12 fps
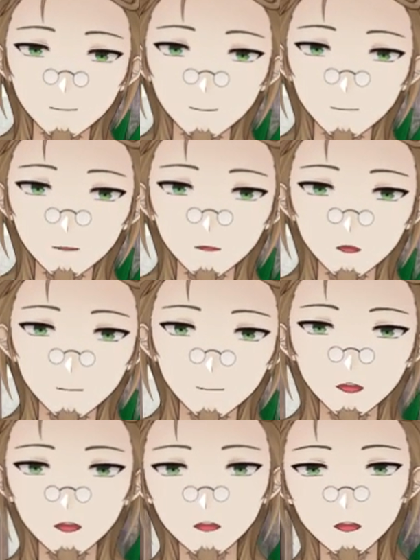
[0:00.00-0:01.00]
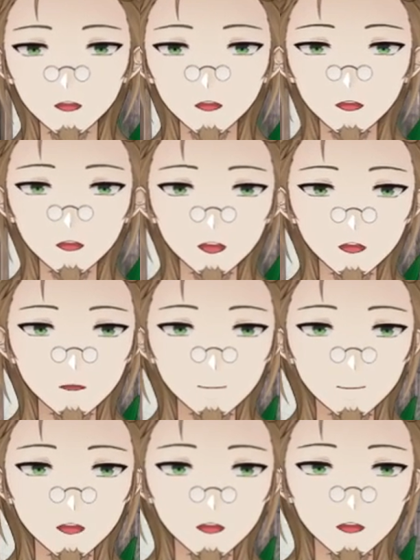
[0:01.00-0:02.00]
Pretty cool. Uh,
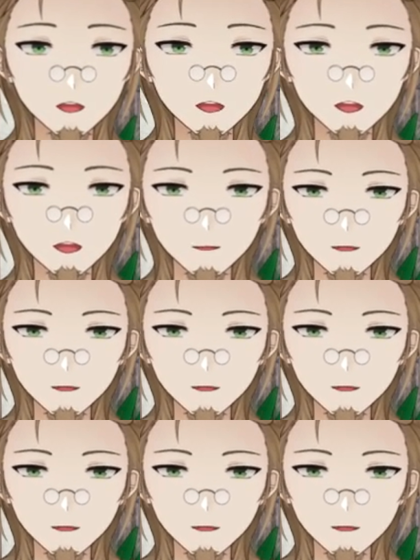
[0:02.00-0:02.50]
however, next